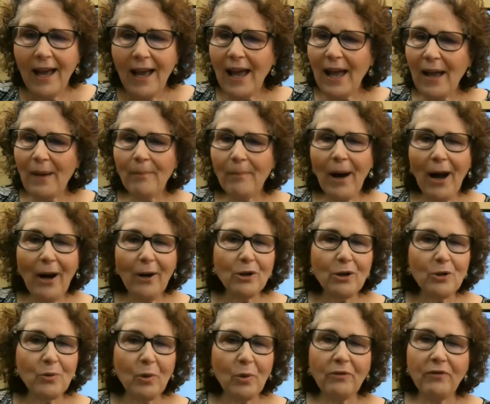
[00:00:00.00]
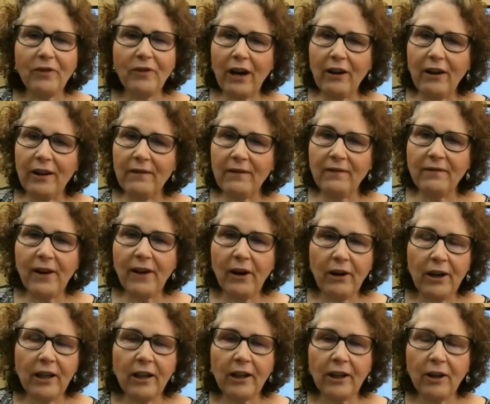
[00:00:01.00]
And buyers were very,
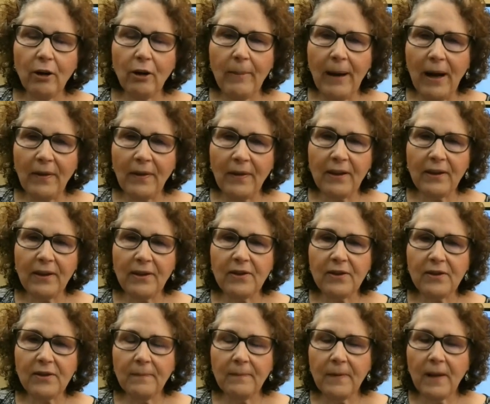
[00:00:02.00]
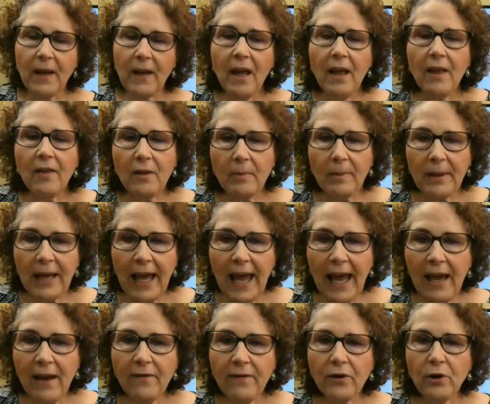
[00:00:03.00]
very clear about this. The
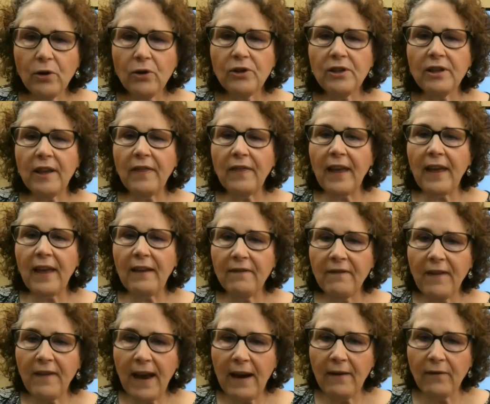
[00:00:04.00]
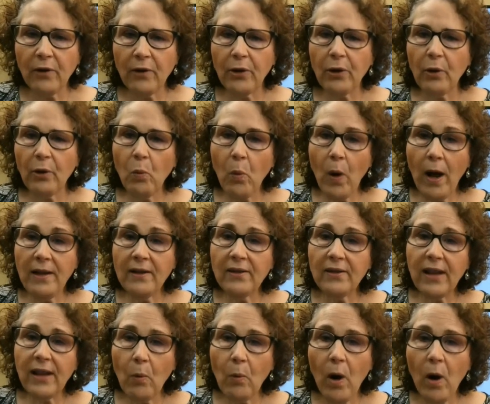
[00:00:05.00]
behaviors that they favor, the ones
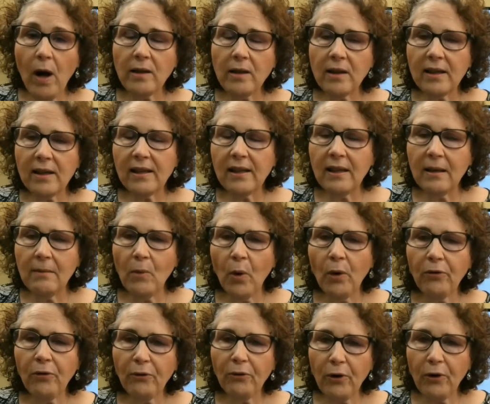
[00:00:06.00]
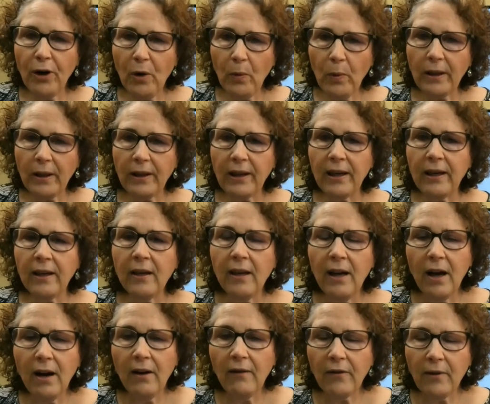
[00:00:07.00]
they want to see more frequently
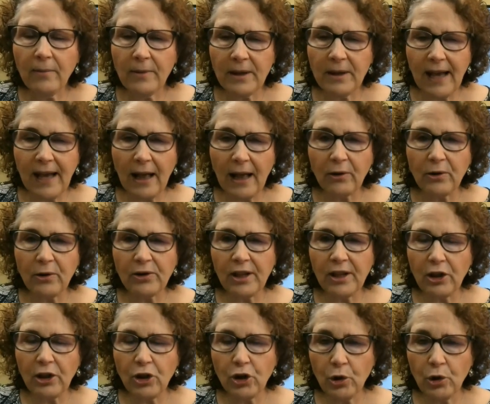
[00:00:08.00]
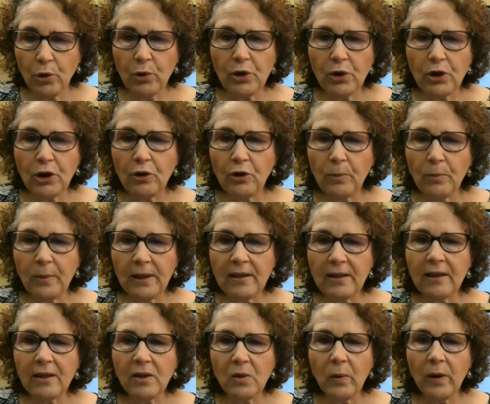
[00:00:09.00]
from the sellers they choose to do
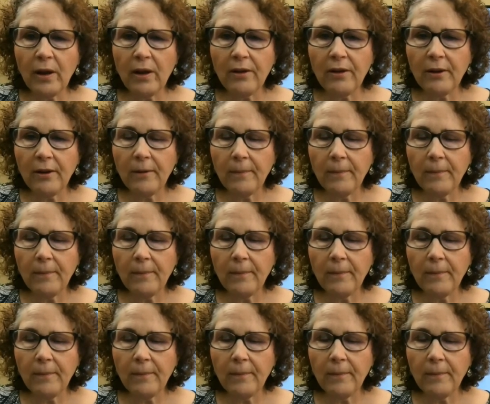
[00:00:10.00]
business with,